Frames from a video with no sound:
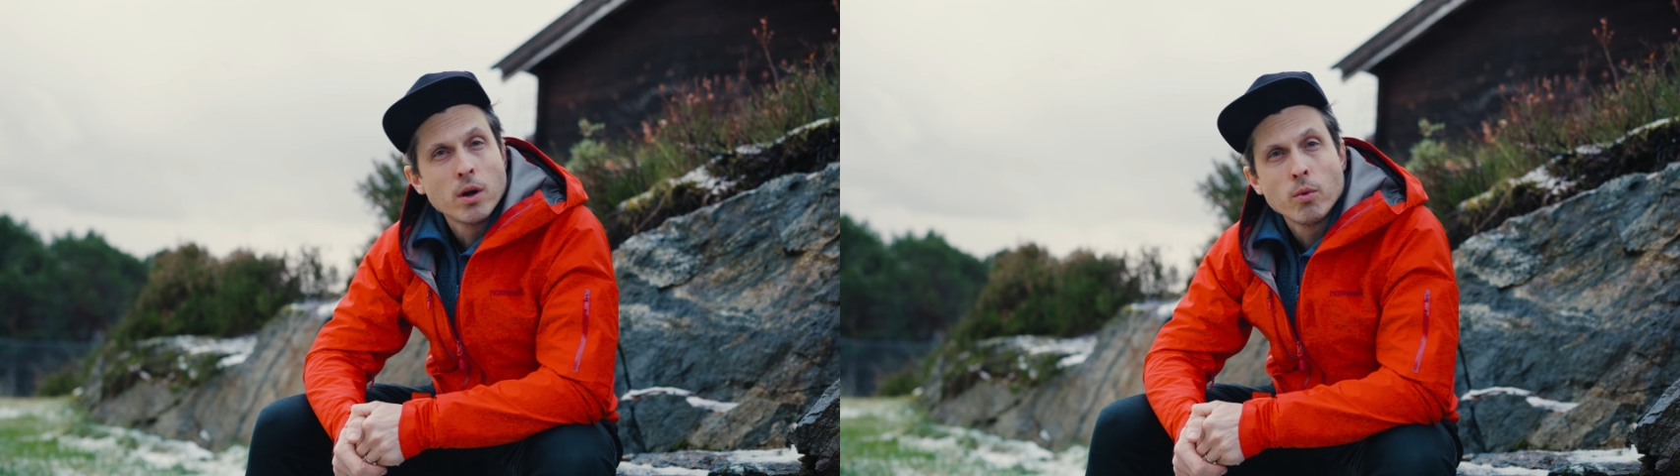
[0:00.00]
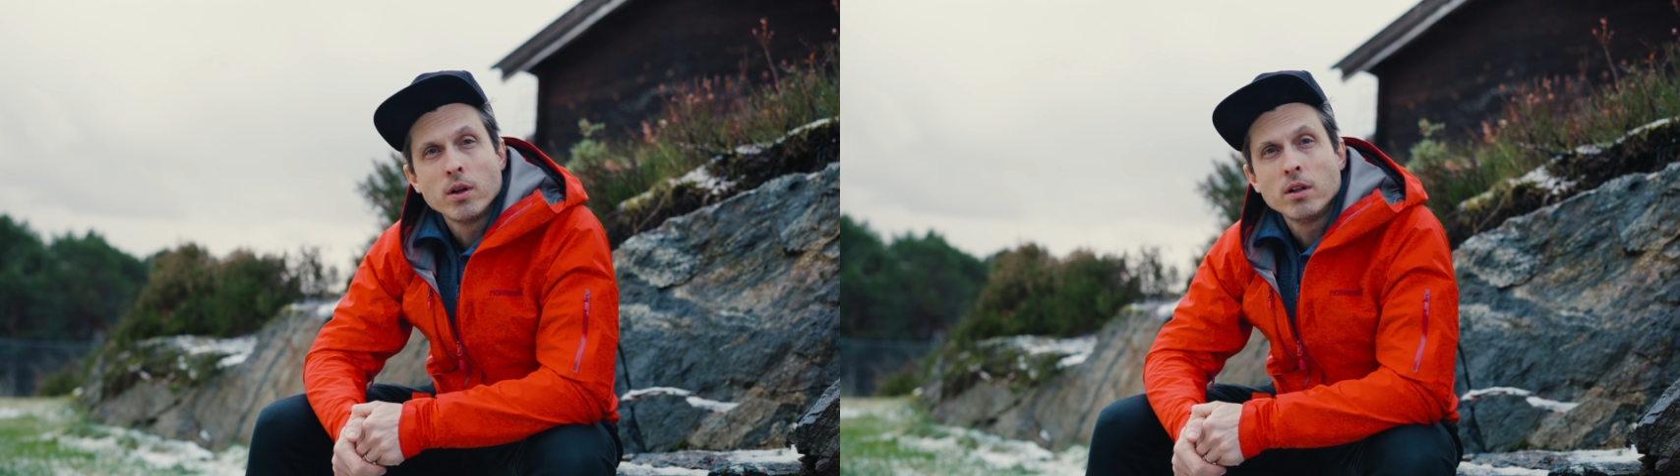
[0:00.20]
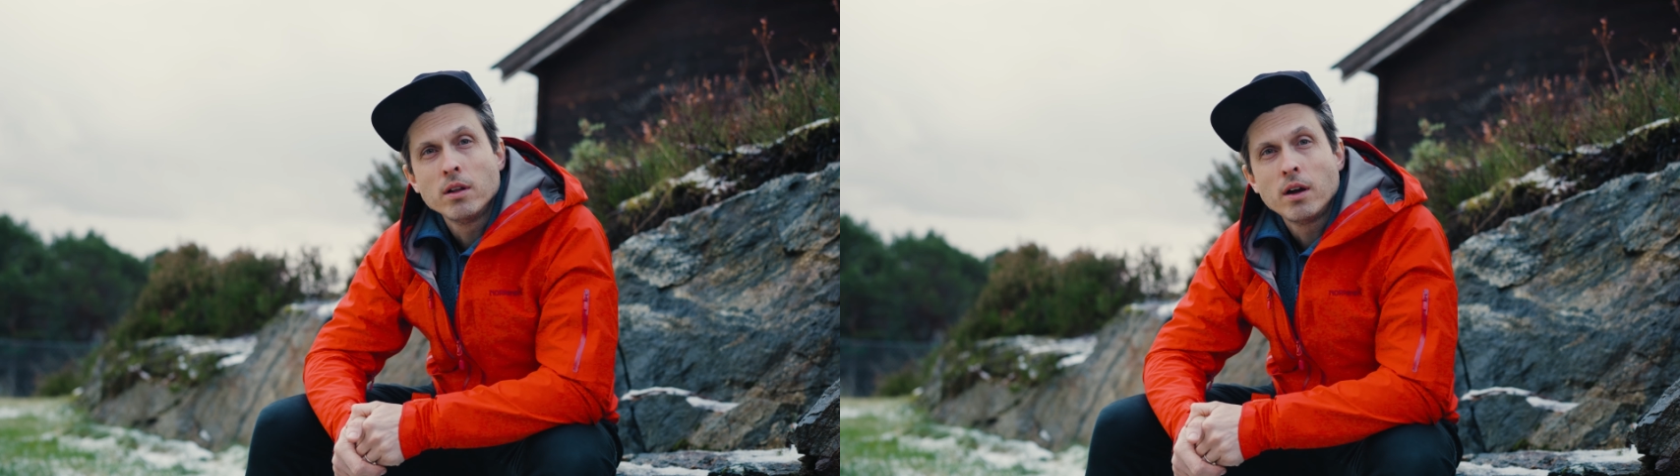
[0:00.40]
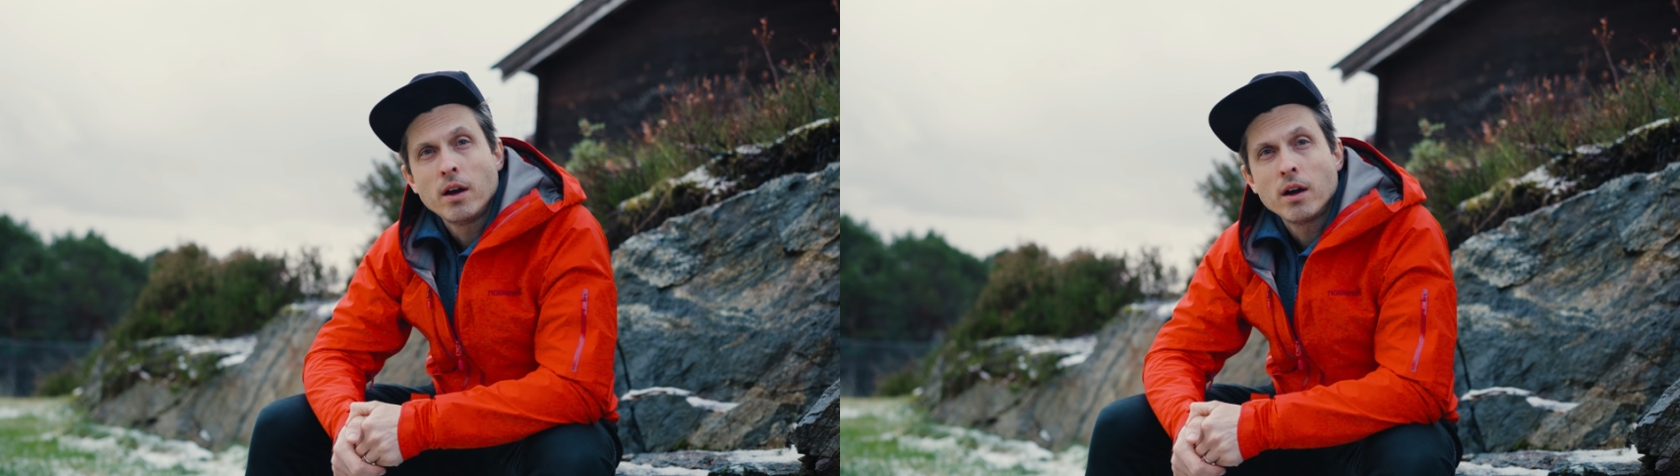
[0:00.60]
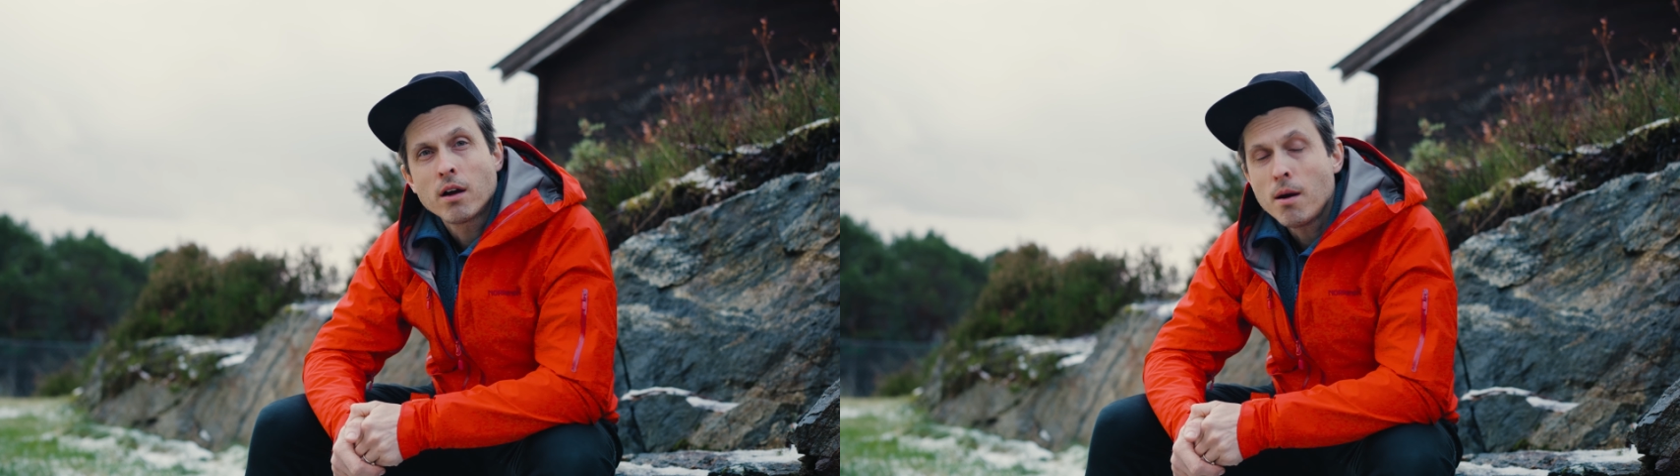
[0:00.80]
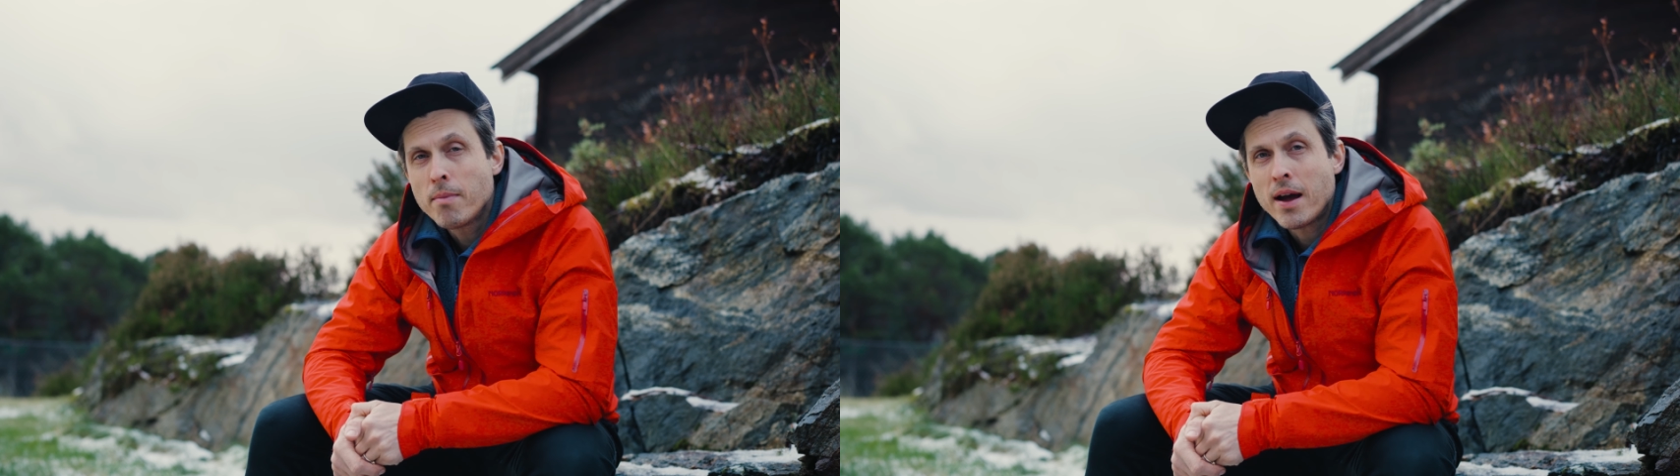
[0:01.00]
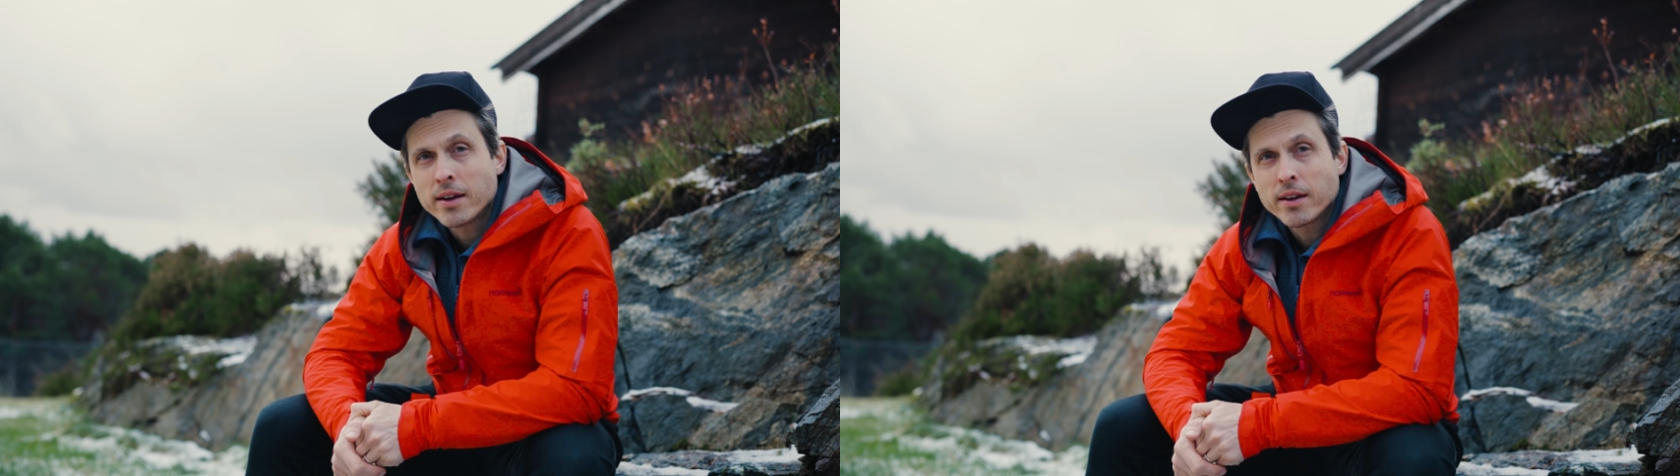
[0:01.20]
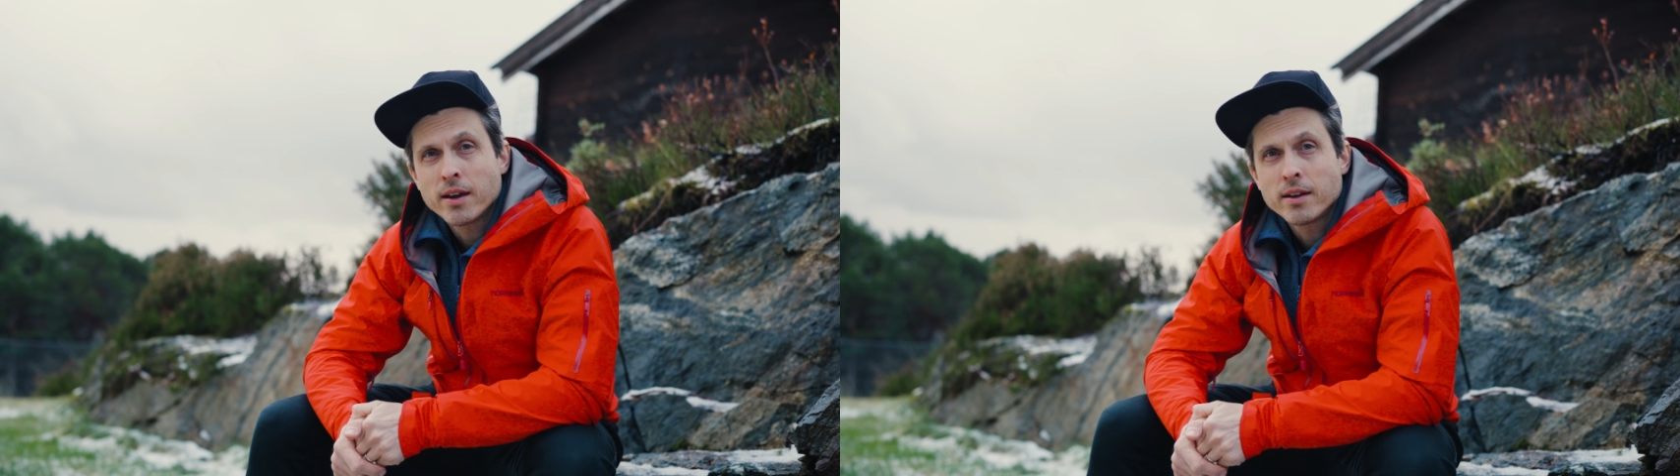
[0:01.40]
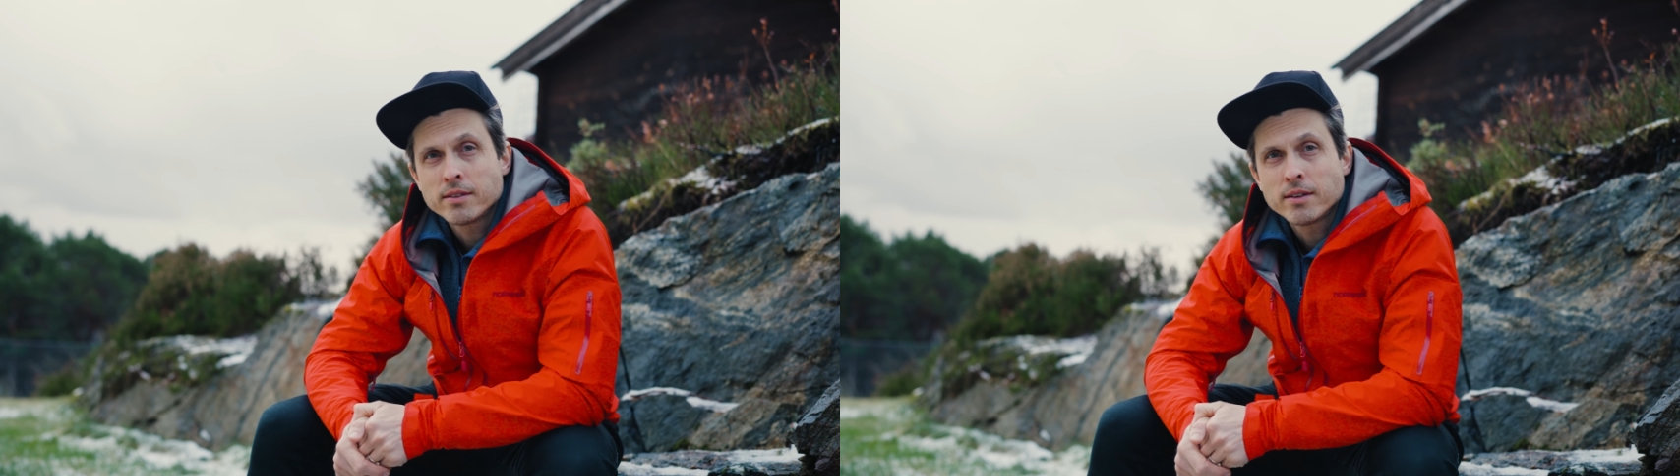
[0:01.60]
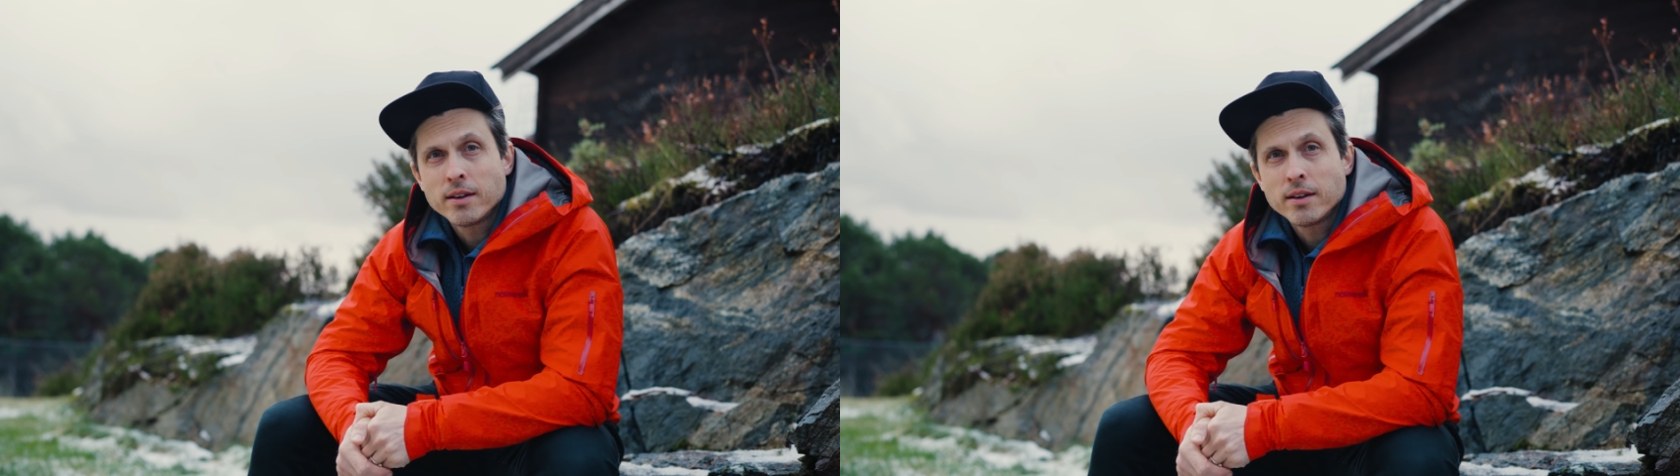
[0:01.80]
will come back and